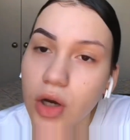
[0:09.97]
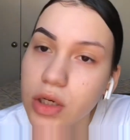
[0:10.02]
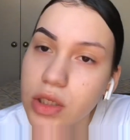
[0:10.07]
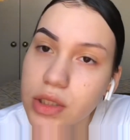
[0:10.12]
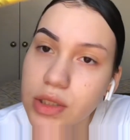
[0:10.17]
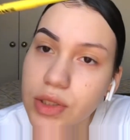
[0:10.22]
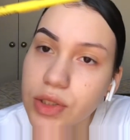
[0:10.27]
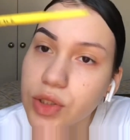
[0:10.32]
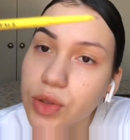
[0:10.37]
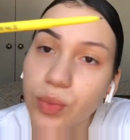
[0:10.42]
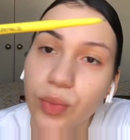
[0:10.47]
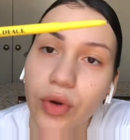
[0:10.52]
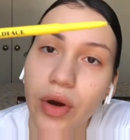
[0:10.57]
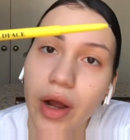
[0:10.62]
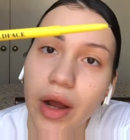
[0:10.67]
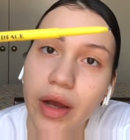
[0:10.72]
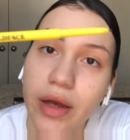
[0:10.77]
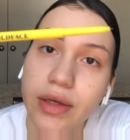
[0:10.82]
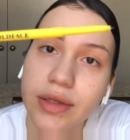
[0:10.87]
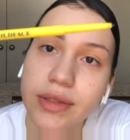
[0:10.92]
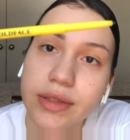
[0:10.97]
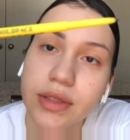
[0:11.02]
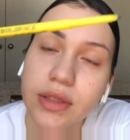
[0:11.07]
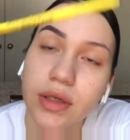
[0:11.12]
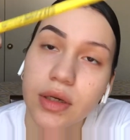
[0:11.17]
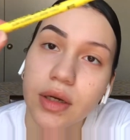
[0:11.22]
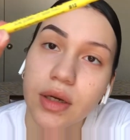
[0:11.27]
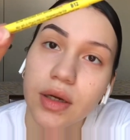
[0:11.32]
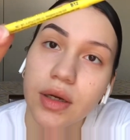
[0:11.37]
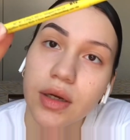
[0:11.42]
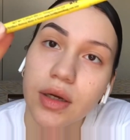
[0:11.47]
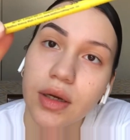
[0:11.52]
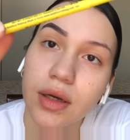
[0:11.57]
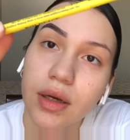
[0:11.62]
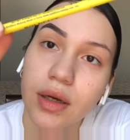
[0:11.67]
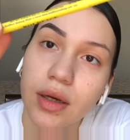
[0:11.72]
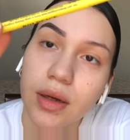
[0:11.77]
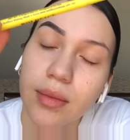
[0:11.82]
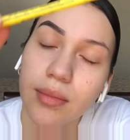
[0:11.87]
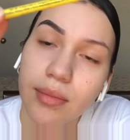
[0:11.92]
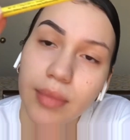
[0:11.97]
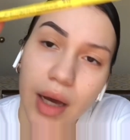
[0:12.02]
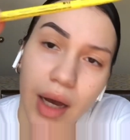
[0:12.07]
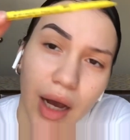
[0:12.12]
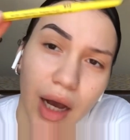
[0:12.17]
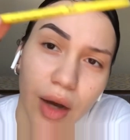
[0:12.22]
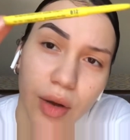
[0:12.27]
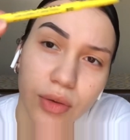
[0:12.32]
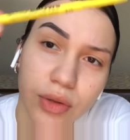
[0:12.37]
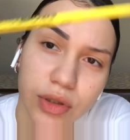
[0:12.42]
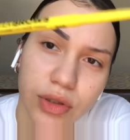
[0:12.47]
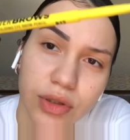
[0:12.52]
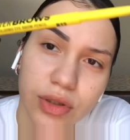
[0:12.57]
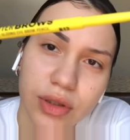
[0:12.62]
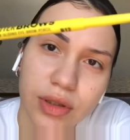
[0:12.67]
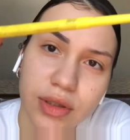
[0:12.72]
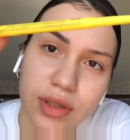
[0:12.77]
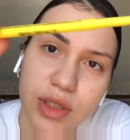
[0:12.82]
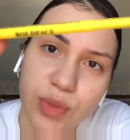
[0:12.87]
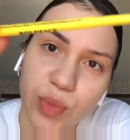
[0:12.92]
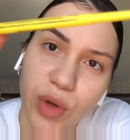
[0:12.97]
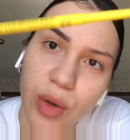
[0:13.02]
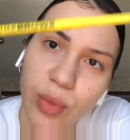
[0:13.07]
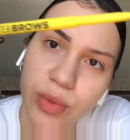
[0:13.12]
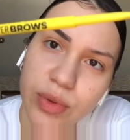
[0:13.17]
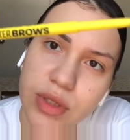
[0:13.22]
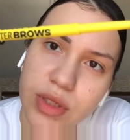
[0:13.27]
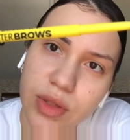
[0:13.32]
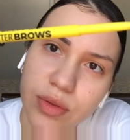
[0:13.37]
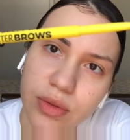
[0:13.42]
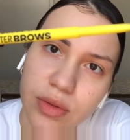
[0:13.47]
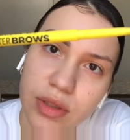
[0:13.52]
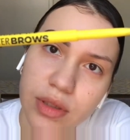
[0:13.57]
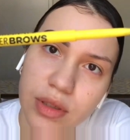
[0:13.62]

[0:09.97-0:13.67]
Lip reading: surprised by how good this brow pencil is.